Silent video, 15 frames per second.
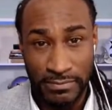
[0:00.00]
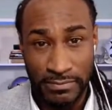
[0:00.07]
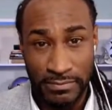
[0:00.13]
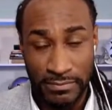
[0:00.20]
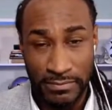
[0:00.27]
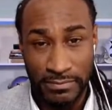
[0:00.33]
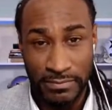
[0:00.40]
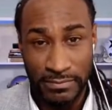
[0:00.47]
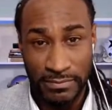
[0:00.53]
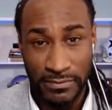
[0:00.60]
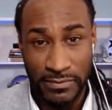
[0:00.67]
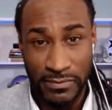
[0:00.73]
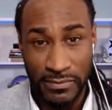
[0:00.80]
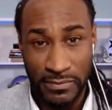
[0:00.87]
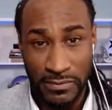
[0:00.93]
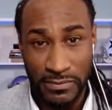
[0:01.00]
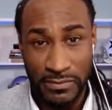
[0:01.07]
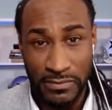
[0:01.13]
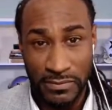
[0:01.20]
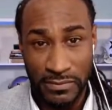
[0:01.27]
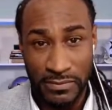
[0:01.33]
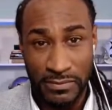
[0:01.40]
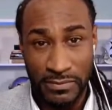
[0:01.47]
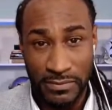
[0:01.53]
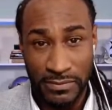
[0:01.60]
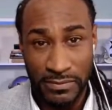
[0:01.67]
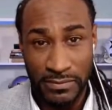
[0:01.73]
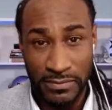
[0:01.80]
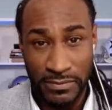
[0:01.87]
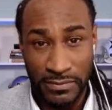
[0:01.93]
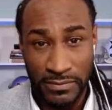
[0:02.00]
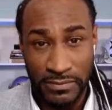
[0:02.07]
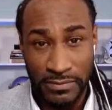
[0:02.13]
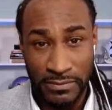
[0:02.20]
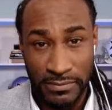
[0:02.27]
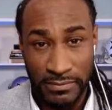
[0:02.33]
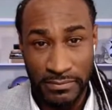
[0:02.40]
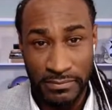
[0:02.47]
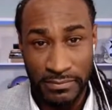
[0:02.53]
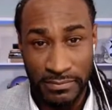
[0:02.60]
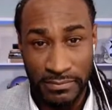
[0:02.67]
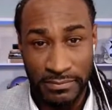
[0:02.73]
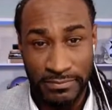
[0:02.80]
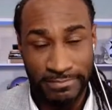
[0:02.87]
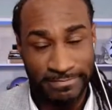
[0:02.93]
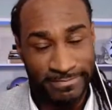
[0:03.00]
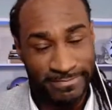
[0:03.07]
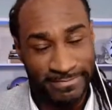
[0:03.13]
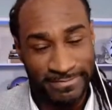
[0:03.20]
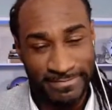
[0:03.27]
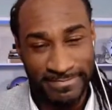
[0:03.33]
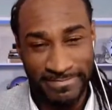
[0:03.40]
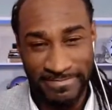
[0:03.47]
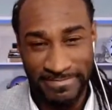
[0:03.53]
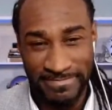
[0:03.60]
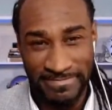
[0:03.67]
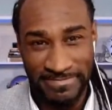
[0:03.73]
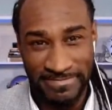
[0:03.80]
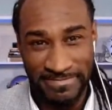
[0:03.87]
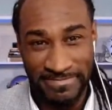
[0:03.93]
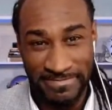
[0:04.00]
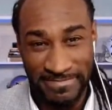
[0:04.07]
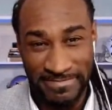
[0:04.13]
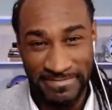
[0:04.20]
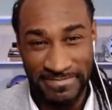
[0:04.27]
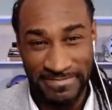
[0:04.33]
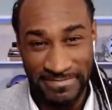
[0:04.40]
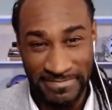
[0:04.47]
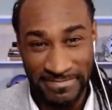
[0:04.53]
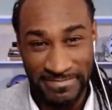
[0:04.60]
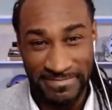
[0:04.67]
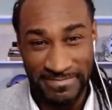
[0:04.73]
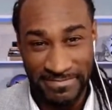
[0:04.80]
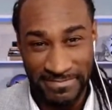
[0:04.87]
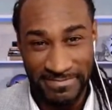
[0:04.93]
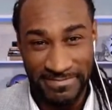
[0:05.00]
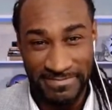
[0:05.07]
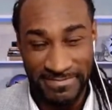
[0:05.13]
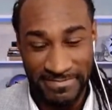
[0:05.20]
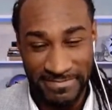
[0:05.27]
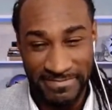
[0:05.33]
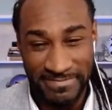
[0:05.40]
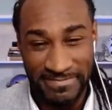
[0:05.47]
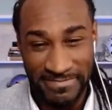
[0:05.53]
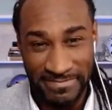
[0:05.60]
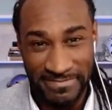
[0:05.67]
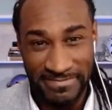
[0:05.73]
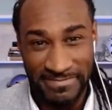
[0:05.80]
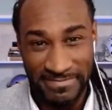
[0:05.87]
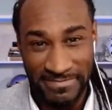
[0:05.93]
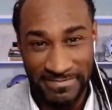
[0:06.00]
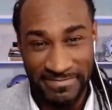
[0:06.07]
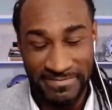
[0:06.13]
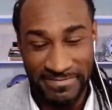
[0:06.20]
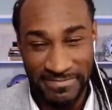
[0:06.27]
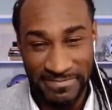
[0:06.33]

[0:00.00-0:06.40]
(silent)